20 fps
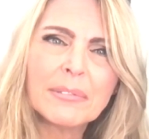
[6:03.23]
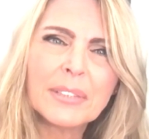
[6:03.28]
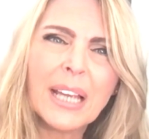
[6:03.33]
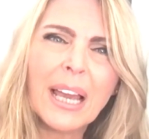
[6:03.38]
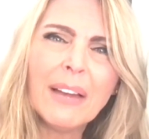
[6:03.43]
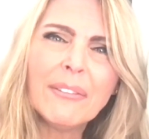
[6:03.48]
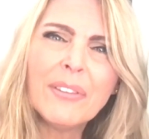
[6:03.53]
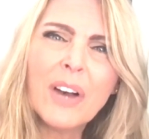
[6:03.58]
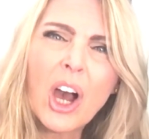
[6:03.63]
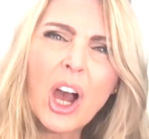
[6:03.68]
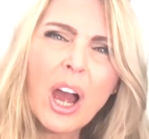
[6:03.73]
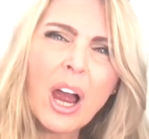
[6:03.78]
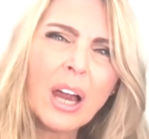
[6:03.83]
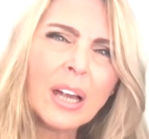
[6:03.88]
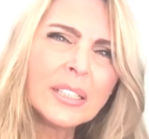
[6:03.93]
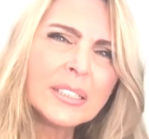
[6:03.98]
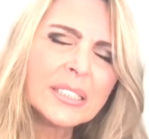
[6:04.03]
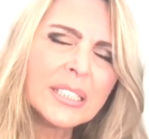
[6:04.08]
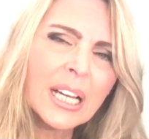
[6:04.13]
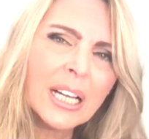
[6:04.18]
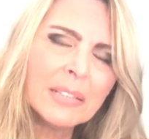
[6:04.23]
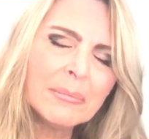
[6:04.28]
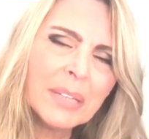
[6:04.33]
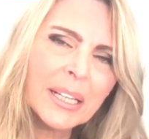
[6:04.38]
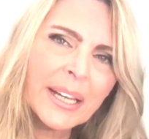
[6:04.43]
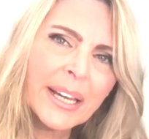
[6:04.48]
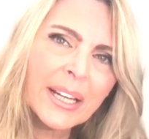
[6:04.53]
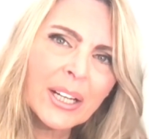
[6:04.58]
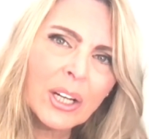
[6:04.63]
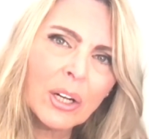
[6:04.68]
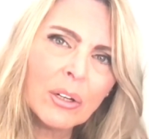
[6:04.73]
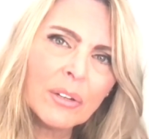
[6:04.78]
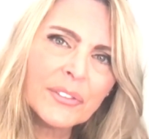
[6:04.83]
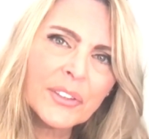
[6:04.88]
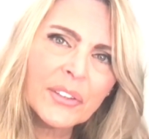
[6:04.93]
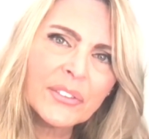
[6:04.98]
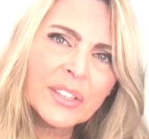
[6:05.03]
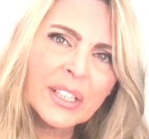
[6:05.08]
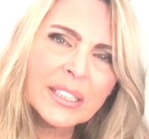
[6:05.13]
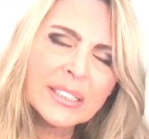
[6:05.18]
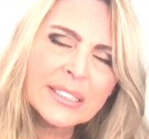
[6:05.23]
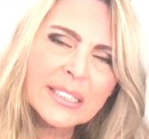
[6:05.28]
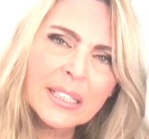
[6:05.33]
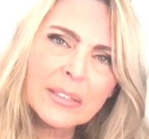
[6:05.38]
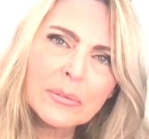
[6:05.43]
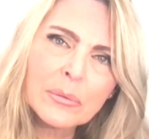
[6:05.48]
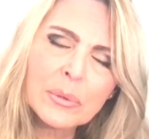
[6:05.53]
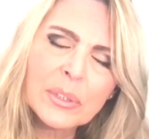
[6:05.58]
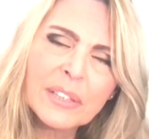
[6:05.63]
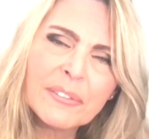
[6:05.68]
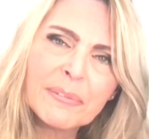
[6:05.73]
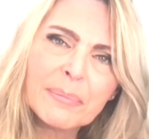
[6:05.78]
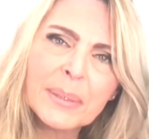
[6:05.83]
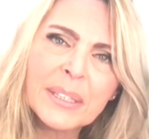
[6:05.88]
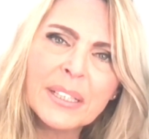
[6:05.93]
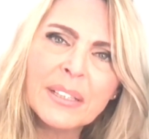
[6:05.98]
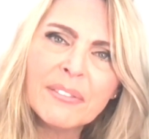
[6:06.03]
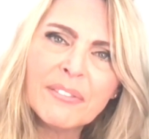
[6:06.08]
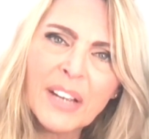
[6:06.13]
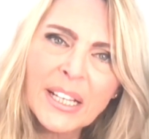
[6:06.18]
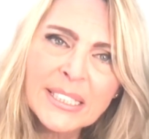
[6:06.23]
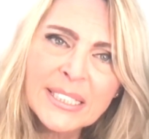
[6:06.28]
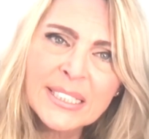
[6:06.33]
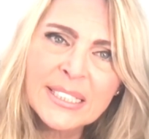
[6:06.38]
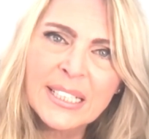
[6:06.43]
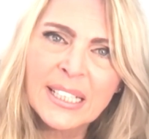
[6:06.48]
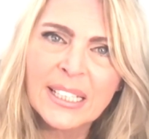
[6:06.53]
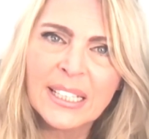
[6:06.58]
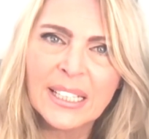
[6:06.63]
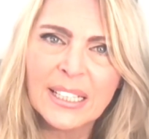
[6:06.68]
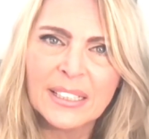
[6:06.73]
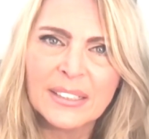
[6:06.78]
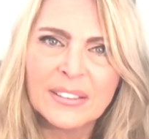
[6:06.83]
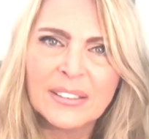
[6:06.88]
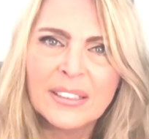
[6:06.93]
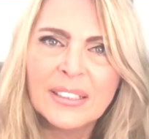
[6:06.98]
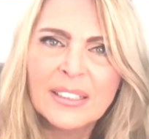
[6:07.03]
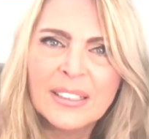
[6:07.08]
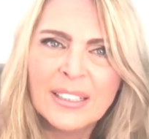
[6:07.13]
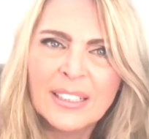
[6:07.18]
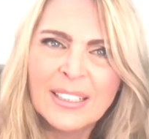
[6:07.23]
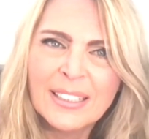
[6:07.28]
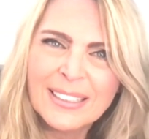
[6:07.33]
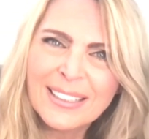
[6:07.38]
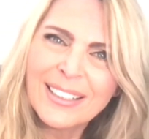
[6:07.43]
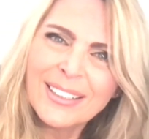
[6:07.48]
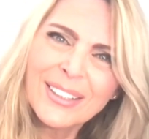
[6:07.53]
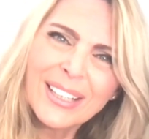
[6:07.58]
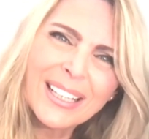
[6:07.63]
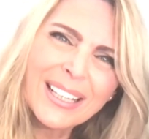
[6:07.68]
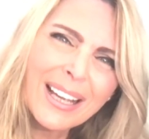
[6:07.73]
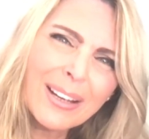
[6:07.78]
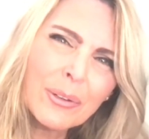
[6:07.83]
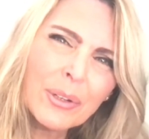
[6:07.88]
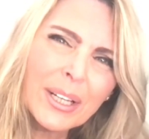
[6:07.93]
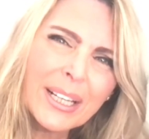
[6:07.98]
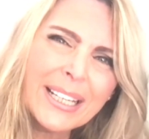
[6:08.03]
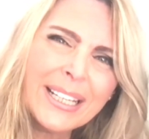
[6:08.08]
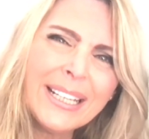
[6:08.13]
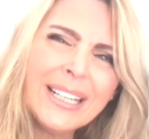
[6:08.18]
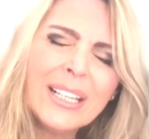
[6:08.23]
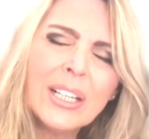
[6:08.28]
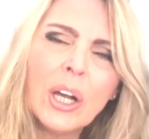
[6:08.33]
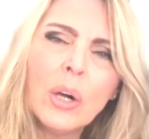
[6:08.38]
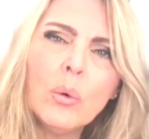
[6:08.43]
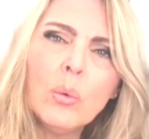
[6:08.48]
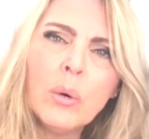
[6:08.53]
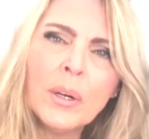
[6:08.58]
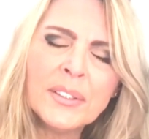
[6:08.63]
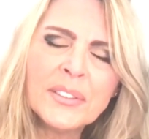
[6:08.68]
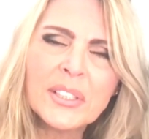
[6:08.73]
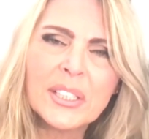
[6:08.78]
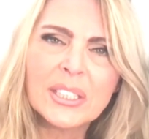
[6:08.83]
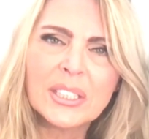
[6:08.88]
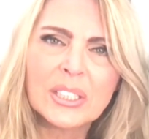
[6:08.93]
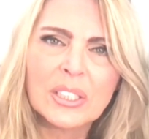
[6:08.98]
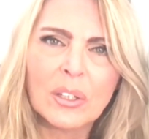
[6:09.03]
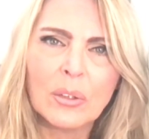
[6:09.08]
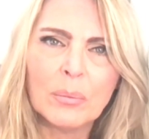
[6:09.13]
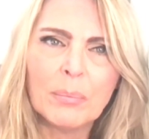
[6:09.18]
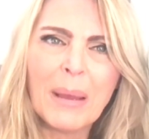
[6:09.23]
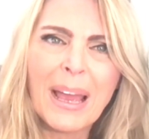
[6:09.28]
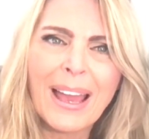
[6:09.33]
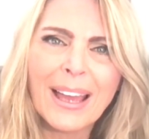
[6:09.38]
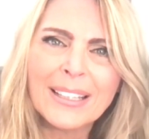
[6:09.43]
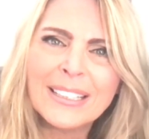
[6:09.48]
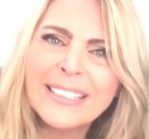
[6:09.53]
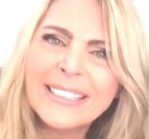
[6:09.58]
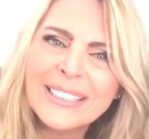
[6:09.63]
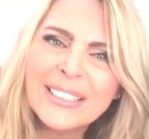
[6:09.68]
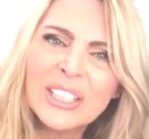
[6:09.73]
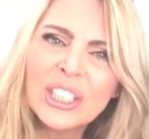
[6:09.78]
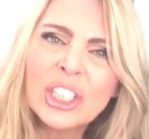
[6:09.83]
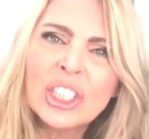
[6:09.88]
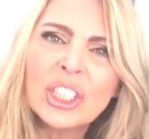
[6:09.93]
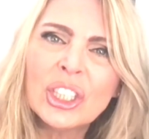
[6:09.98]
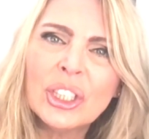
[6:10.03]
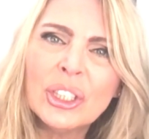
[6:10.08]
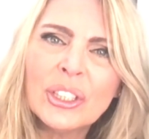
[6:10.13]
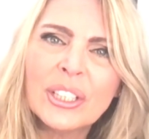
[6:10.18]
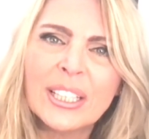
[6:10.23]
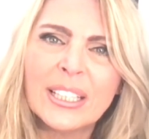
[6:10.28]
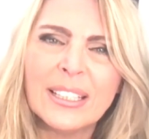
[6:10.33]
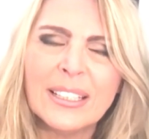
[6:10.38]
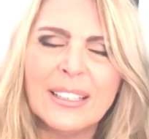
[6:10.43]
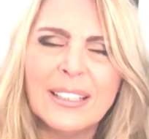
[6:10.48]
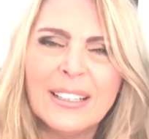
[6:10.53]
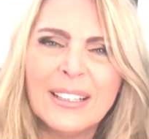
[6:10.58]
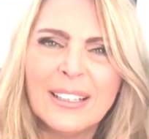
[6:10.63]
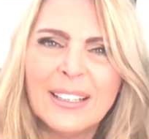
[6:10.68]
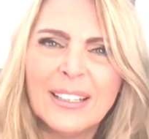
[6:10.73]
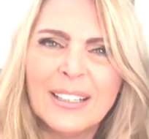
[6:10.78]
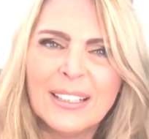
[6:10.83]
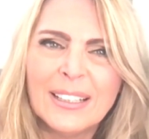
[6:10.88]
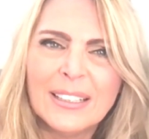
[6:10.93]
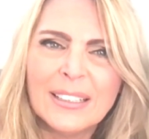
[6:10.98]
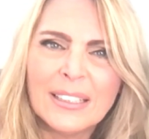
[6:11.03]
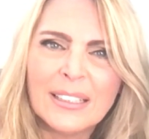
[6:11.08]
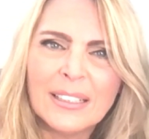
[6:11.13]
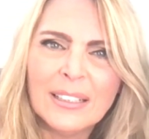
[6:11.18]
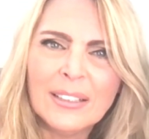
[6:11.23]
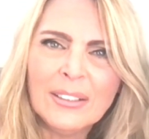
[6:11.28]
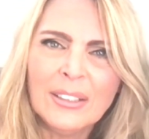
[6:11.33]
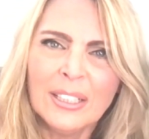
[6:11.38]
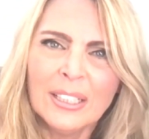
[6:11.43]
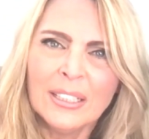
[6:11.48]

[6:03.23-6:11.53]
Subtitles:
we have a hard time letting go of the things that we've been investing in. Yeah, that our ego wanted so badly, the cookie. Yeah,